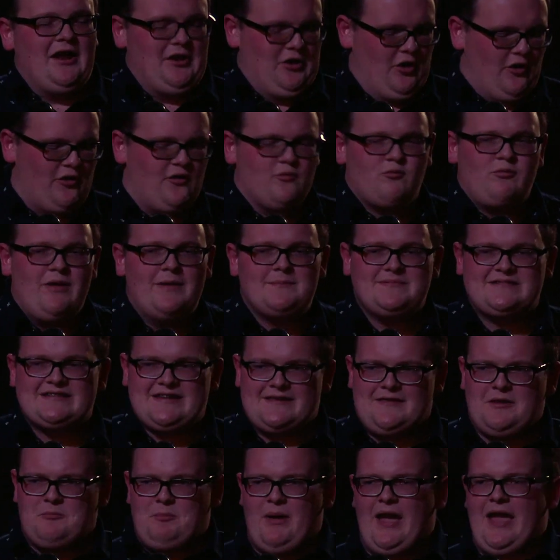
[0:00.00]
are not the rips
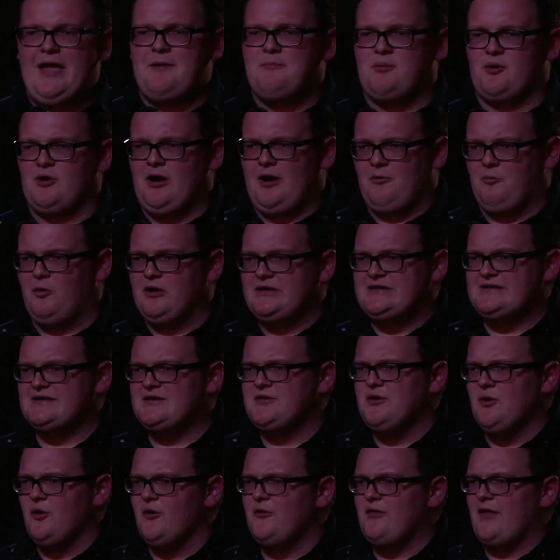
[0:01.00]
in the paper I once
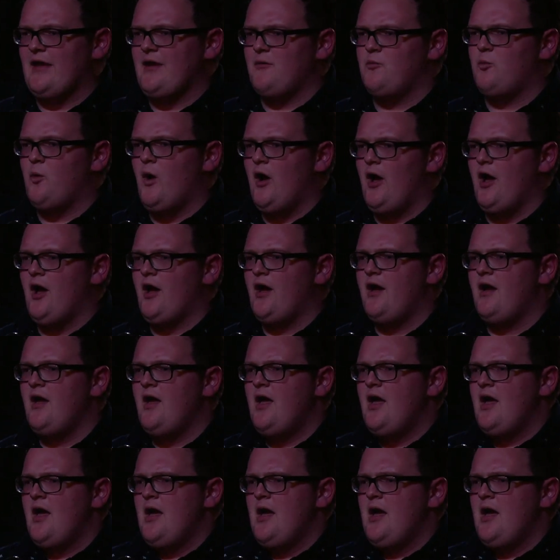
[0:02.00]
thought they were,